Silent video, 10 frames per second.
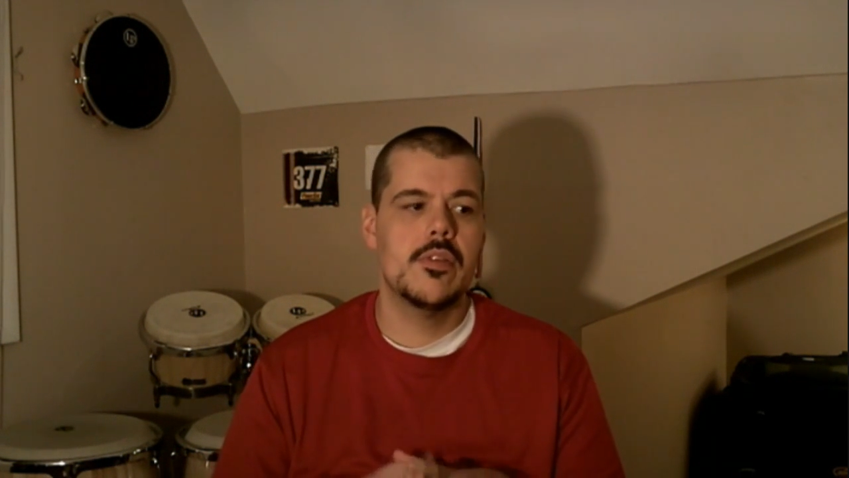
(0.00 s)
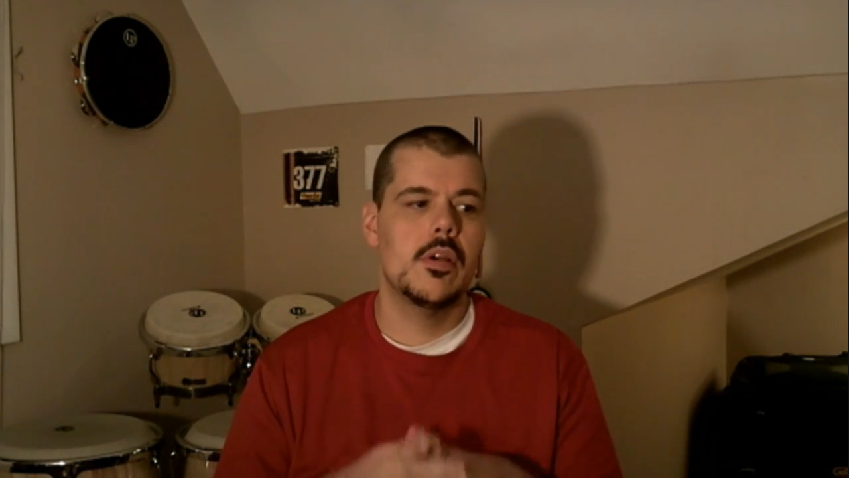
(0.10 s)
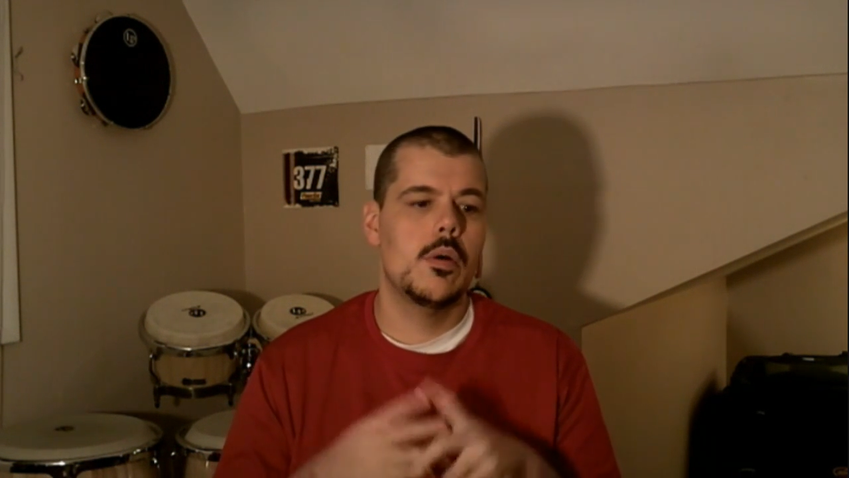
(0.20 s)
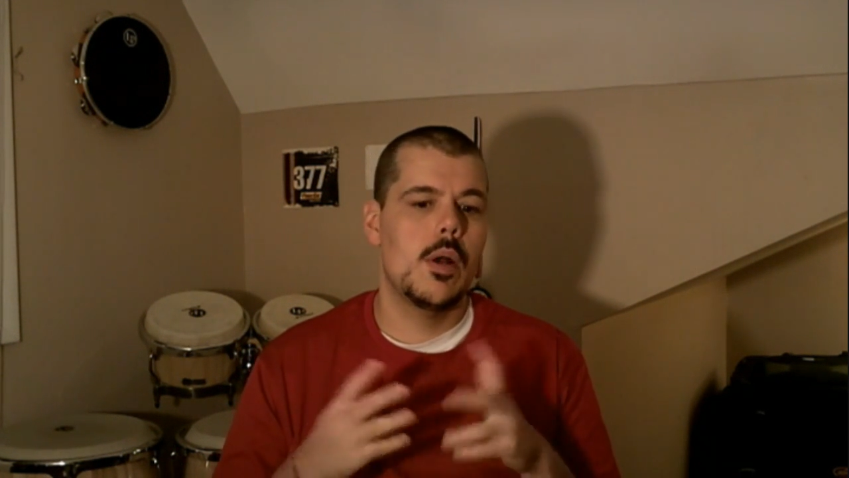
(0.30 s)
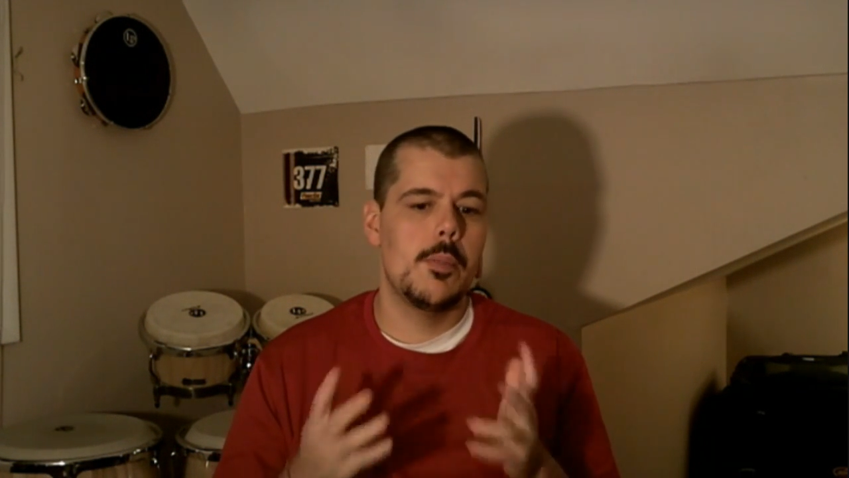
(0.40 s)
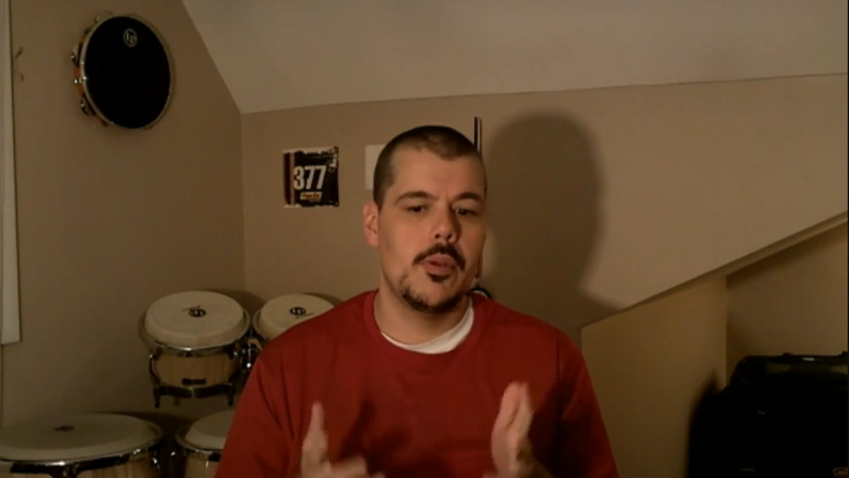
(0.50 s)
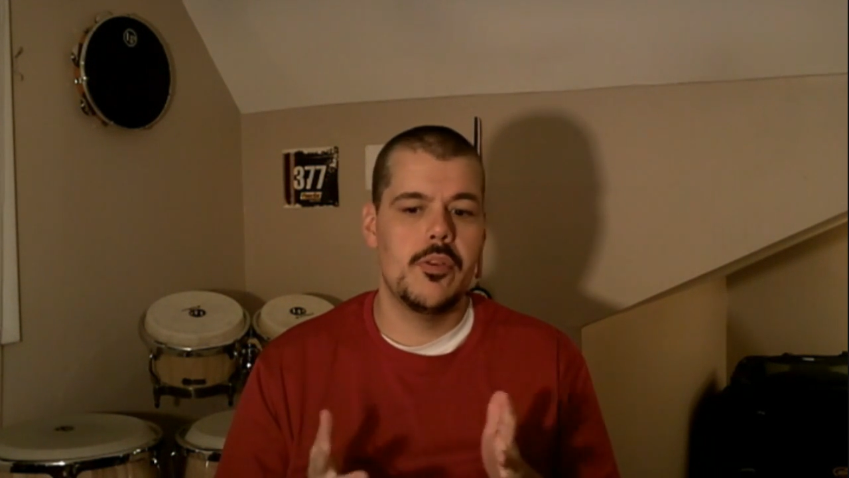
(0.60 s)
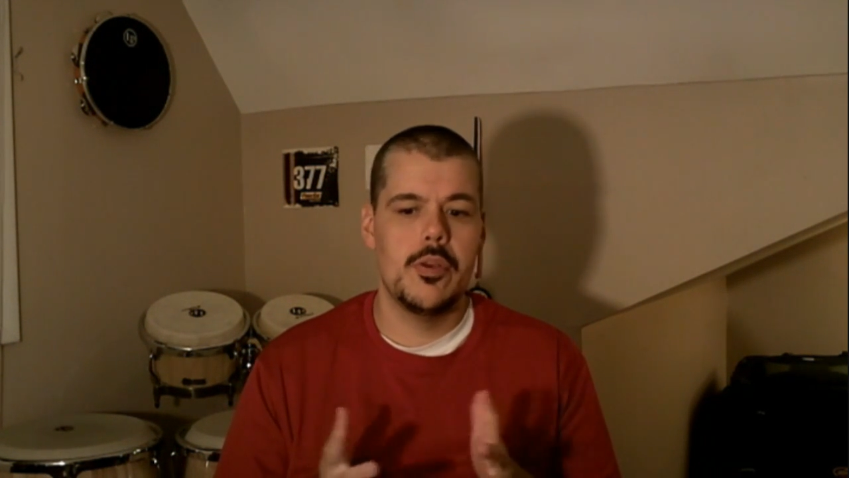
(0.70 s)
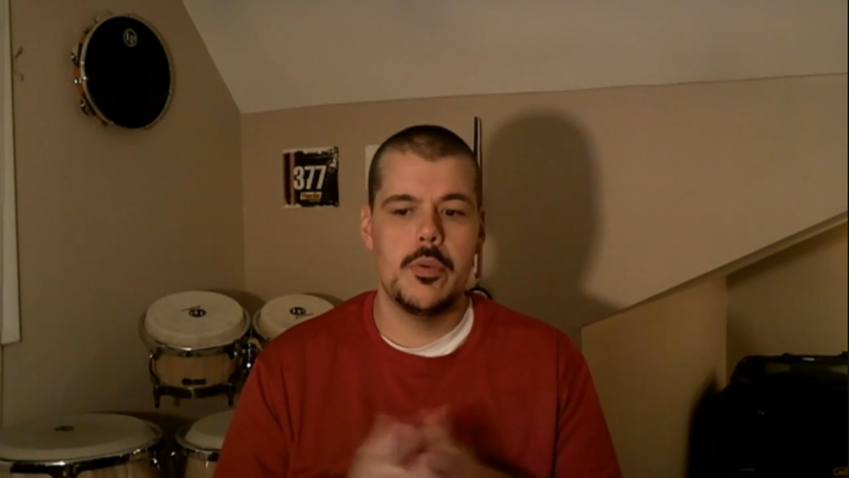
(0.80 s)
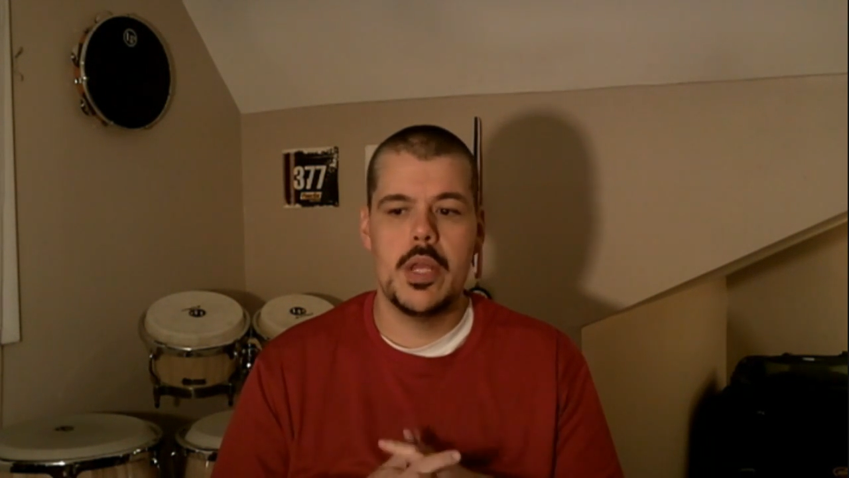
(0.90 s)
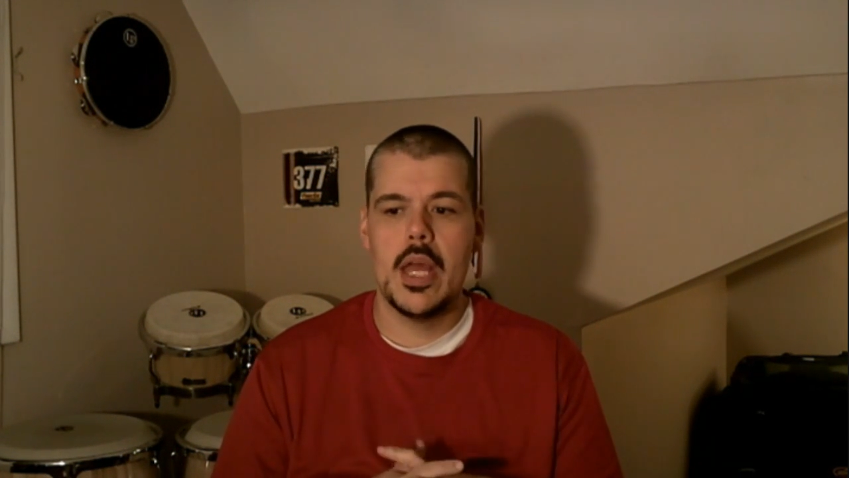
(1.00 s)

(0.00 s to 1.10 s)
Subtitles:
So I built a new